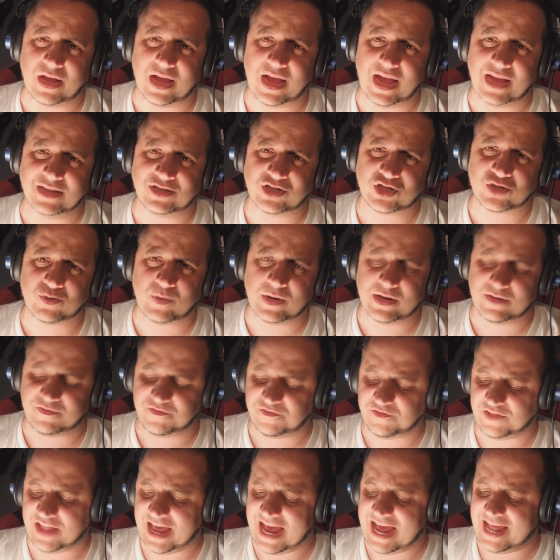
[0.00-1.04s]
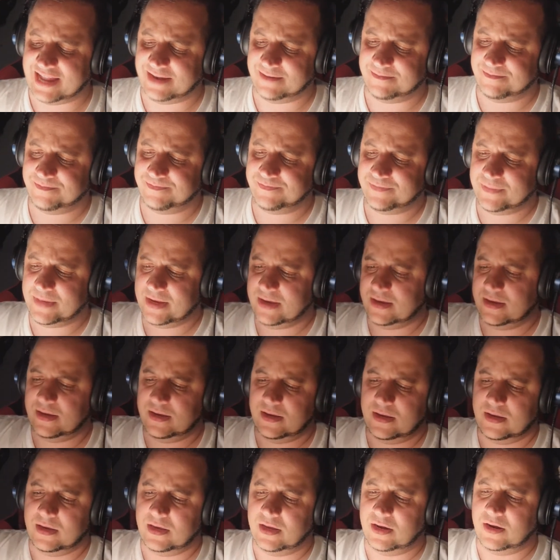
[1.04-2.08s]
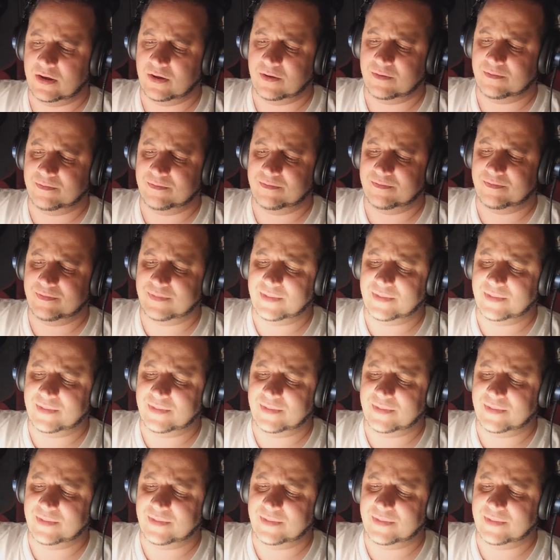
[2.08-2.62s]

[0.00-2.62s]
I just want a flat, you know...